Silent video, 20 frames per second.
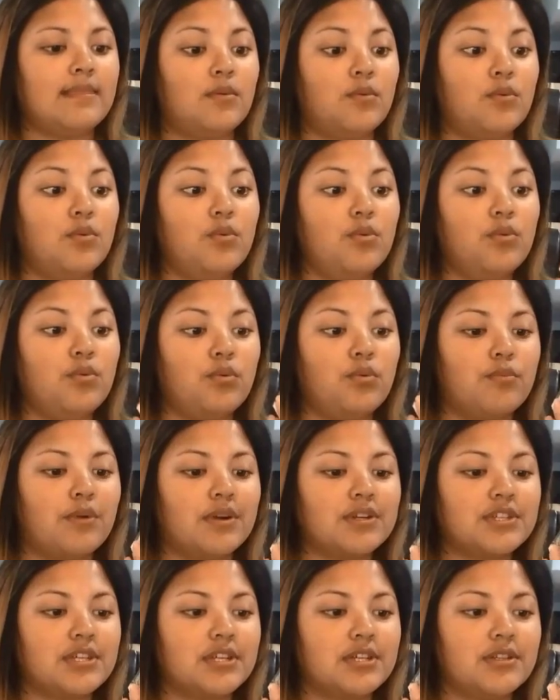Ooh,
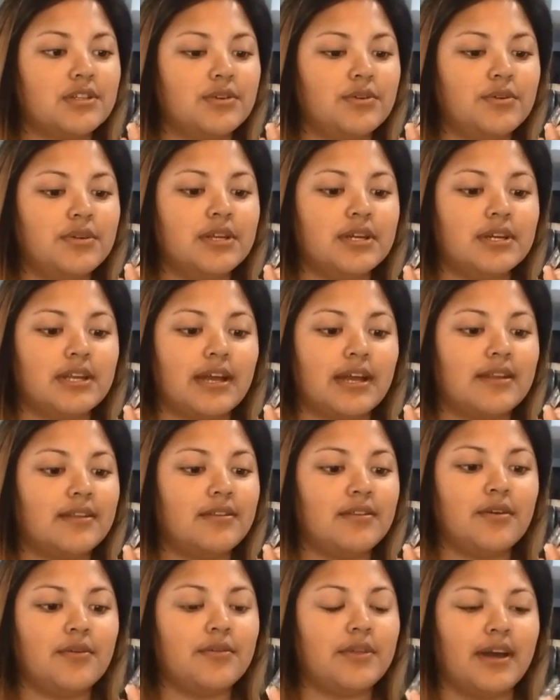brush included. I didn't
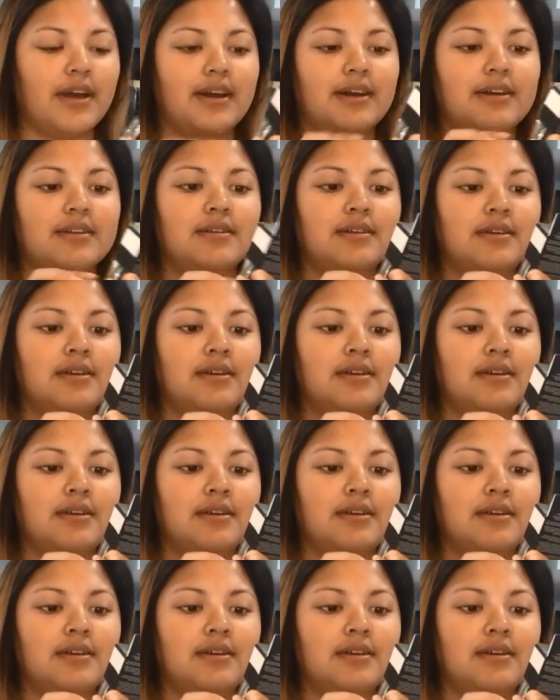know that.